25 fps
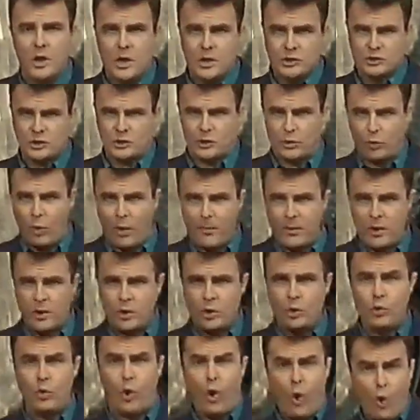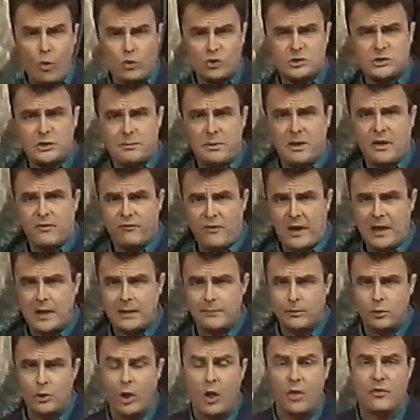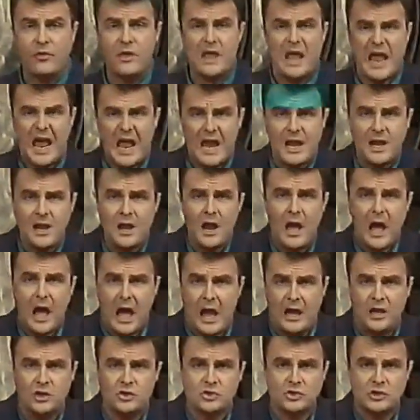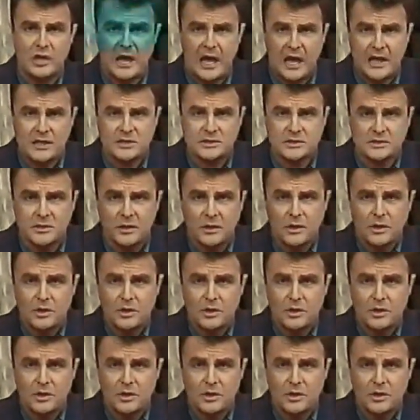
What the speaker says: to the woman who ought to be available on the NHS.